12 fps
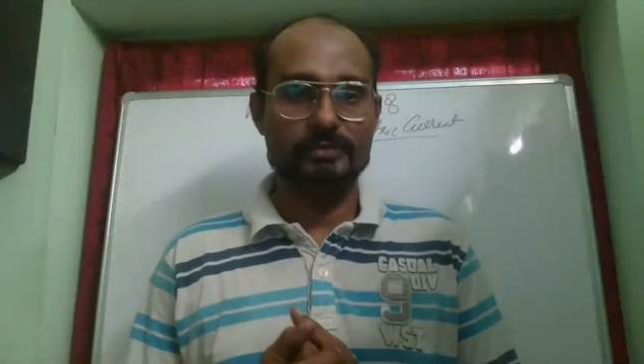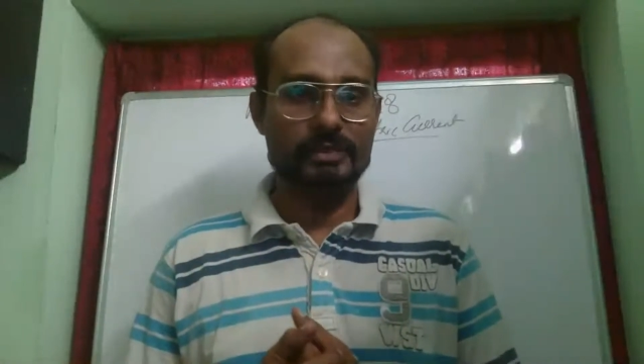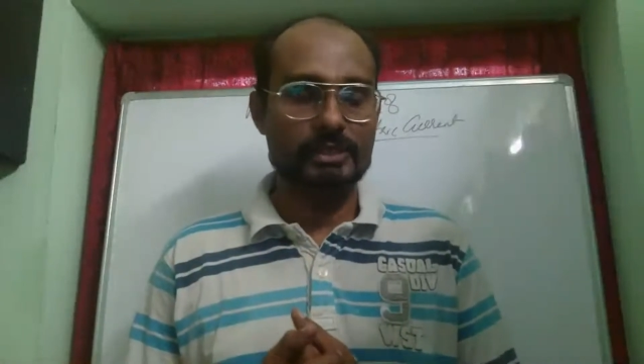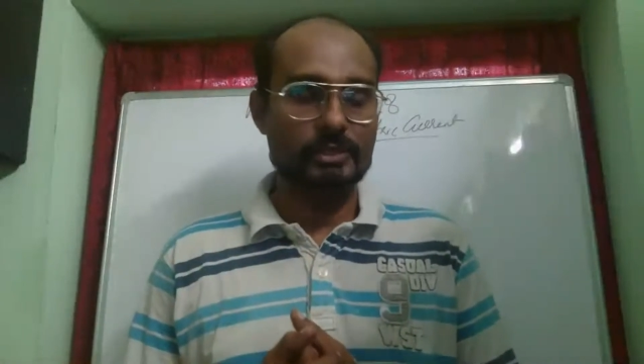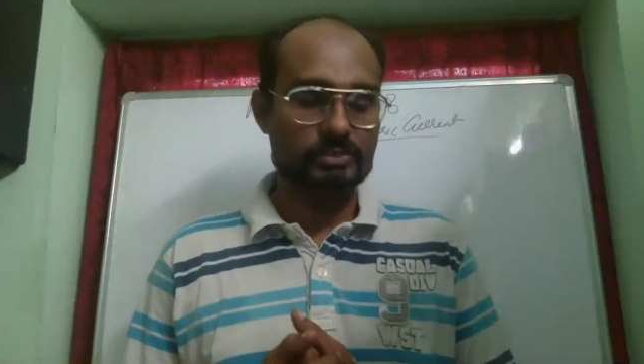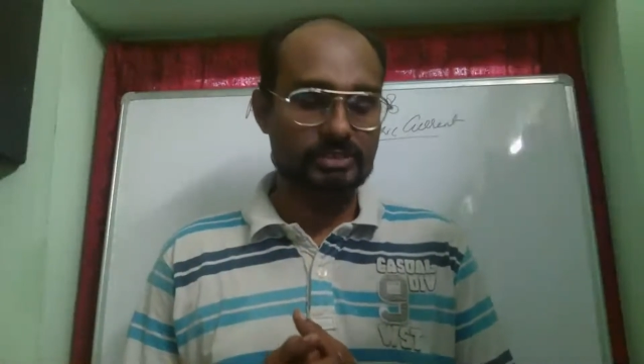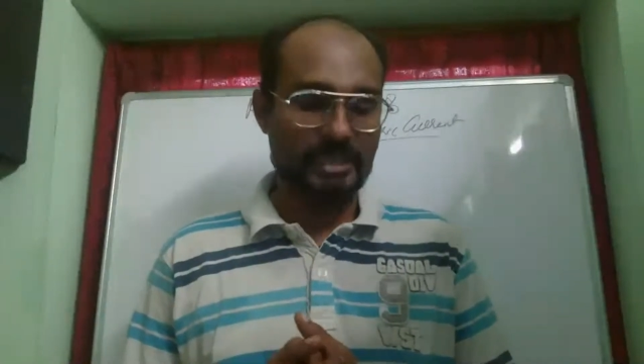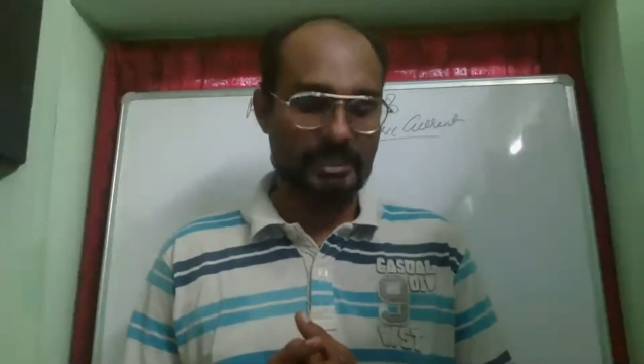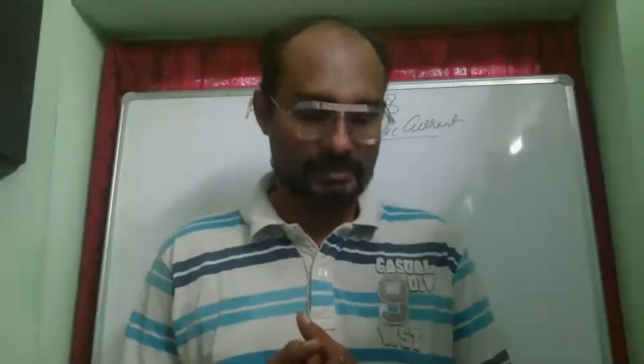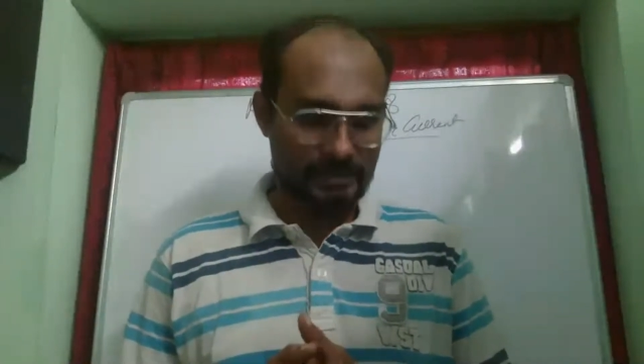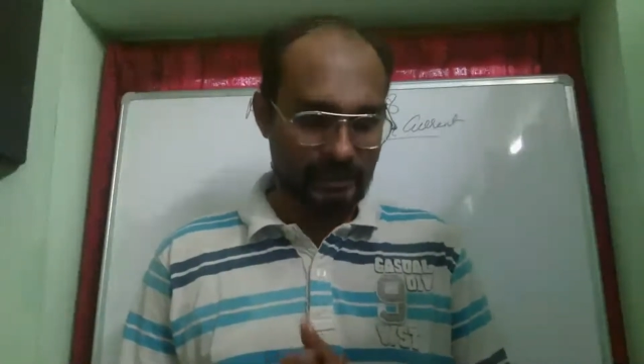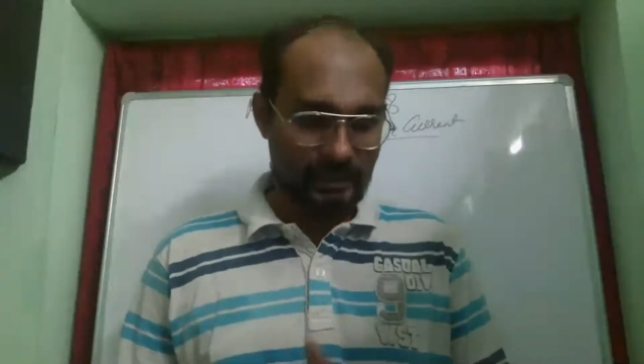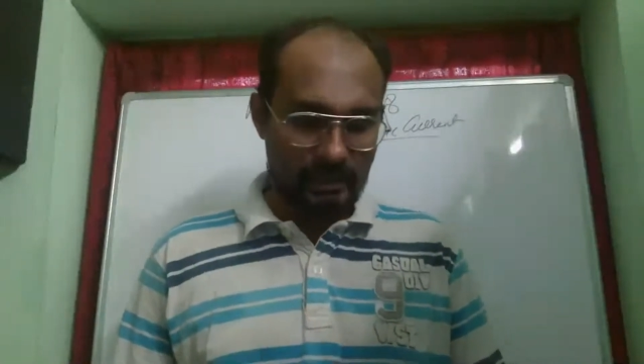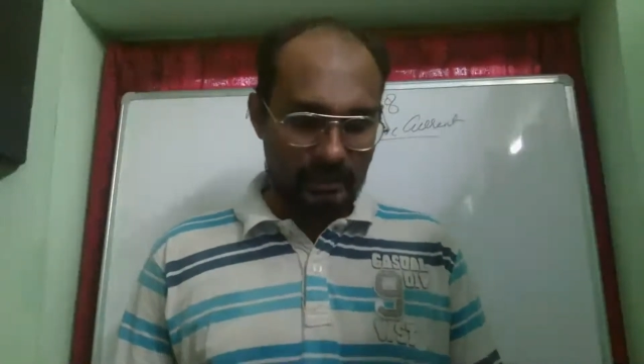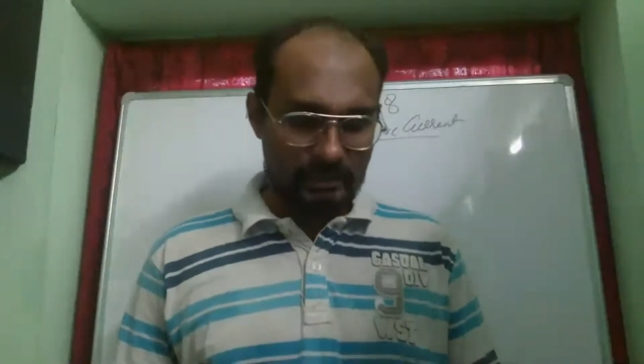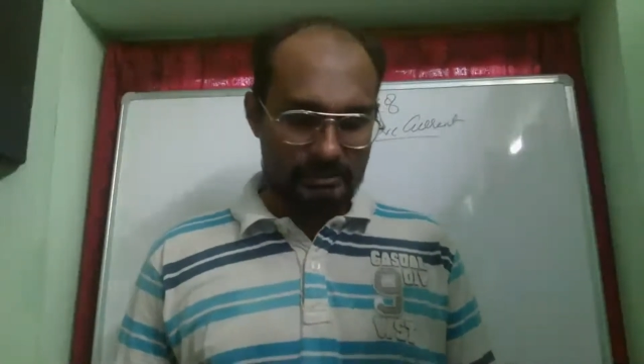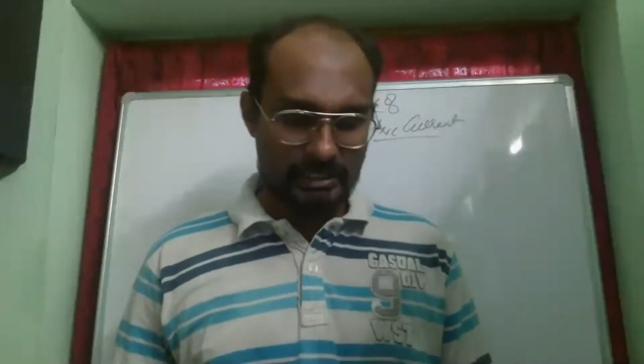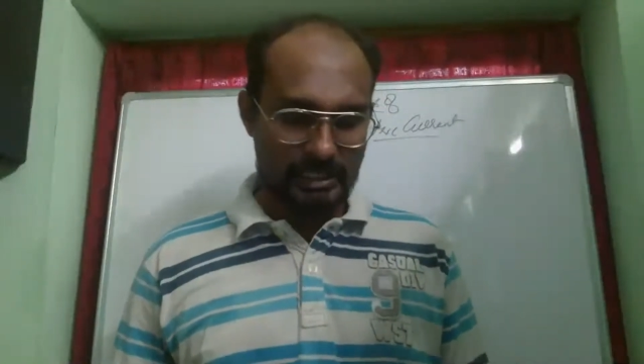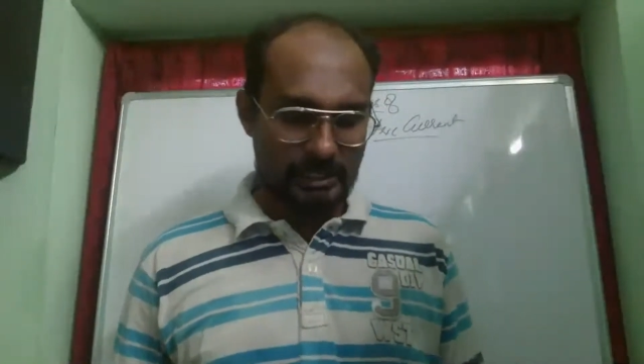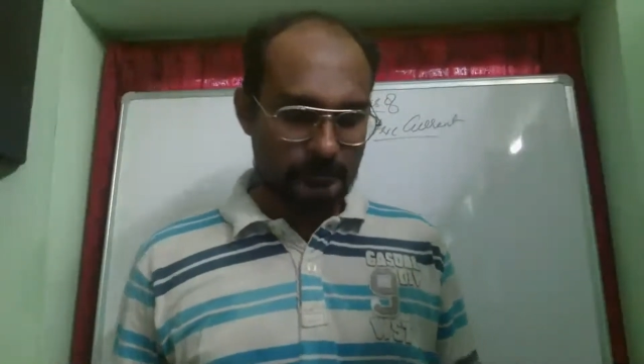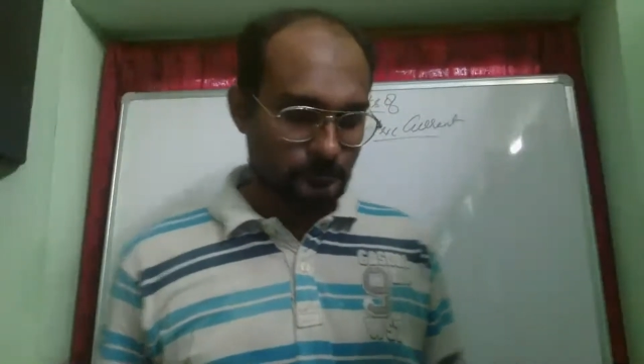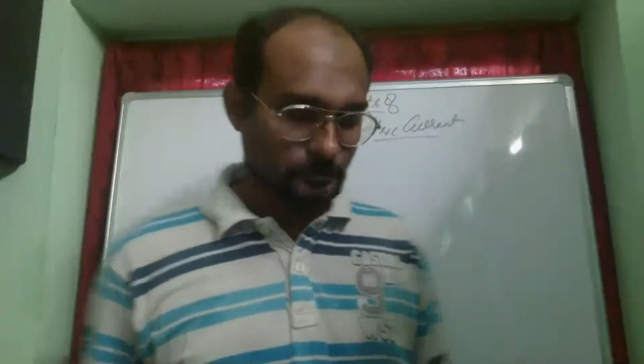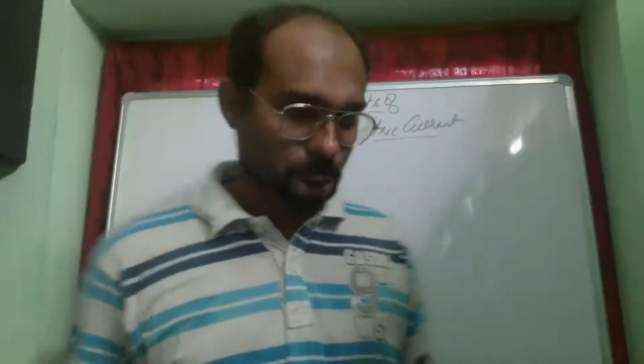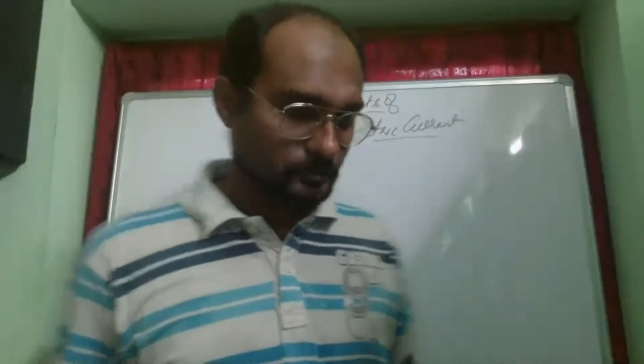field of science. See,